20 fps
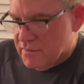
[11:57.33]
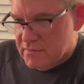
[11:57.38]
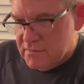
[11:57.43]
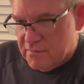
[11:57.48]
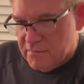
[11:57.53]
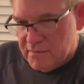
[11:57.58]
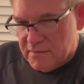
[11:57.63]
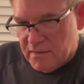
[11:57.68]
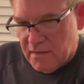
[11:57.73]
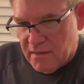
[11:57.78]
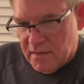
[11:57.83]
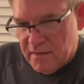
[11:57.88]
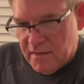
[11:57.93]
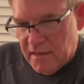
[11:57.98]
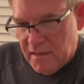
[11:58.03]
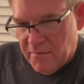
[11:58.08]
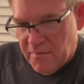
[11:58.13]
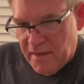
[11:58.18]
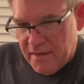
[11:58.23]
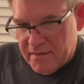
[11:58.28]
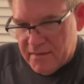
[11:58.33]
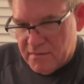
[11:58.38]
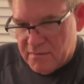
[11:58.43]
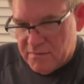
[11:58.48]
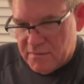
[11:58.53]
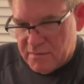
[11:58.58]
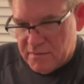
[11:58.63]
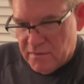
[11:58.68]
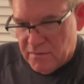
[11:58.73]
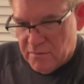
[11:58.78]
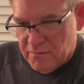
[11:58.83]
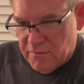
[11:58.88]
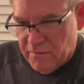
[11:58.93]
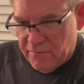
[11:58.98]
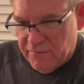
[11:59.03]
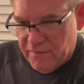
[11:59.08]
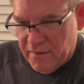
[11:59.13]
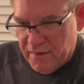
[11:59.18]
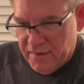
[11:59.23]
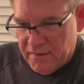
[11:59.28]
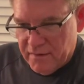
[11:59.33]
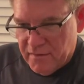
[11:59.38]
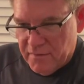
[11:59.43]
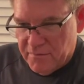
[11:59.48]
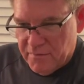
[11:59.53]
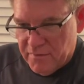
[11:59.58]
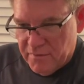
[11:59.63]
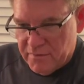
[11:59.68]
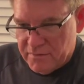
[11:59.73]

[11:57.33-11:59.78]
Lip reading: this was take it back. This was a Goodwill find a couple